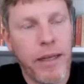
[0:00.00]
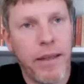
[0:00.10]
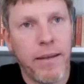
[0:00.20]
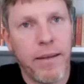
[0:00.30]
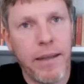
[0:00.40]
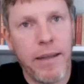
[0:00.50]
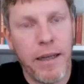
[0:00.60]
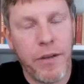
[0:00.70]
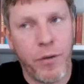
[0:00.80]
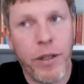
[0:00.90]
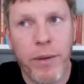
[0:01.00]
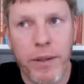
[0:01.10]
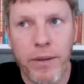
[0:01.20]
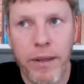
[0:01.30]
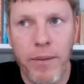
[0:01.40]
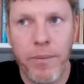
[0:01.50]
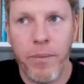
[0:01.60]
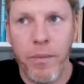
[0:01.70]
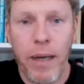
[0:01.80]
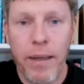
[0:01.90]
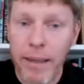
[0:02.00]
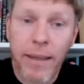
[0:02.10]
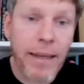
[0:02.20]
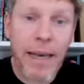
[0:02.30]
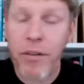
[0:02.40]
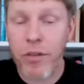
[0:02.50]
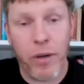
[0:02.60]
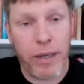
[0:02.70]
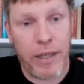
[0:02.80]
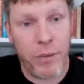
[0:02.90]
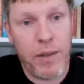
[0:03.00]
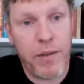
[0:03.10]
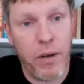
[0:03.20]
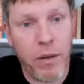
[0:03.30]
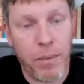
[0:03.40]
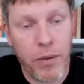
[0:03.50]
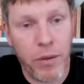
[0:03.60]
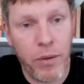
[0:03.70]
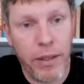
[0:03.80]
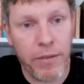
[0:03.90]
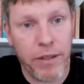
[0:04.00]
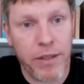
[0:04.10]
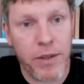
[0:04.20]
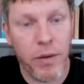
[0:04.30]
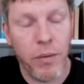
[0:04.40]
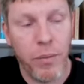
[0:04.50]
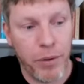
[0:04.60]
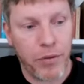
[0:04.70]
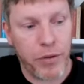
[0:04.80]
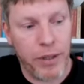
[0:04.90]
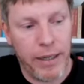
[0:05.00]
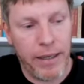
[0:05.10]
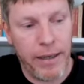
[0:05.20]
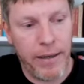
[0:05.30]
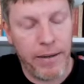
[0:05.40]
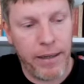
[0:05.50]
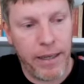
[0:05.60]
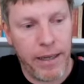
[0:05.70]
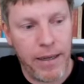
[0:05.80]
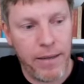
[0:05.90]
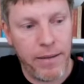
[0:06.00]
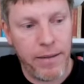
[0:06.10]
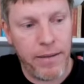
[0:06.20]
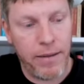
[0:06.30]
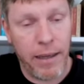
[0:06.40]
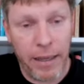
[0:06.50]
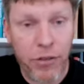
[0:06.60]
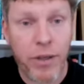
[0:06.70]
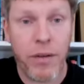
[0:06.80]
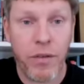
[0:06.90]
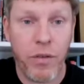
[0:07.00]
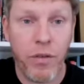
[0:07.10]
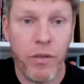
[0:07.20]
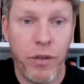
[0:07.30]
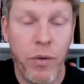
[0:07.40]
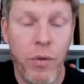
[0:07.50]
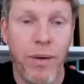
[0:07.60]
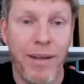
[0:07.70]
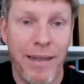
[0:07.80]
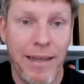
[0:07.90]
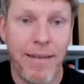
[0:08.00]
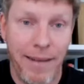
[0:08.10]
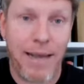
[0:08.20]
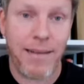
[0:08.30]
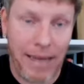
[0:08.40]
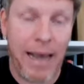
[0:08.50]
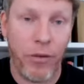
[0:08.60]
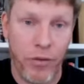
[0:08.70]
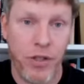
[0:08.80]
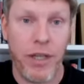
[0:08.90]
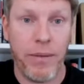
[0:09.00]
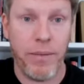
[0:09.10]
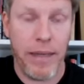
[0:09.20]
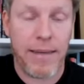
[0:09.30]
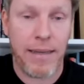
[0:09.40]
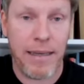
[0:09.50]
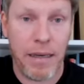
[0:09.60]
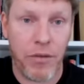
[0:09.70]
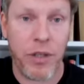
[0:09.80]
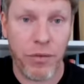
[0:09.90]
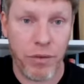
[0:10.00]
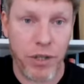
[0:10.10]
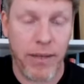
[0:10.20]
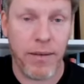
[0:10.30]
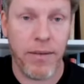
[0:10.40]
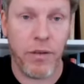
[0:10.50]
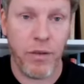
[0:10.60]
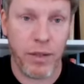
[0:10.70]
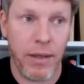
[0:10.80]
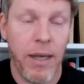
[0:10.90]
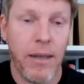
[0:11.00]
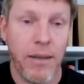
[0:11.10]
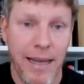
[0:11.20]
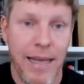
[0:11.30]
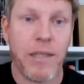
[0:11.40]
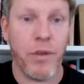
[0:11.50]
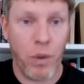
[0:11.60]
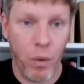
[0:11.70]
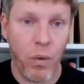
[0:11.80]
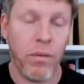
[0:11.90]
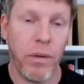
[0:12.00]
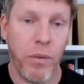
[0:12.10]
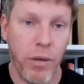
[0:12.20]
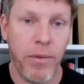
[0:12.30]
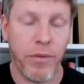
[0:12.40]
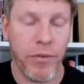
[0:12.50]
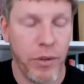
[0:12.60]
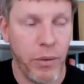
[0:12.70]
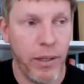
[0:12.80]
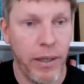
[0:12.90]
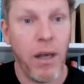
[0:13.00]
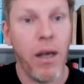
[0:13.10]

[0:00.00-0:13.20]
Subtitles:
it's funny with and in a later talk, actually, we'll talk about cooling, right? So, but in electric cars do need less energy, less heat energy rejected. So there's less of a total requirement for cooling.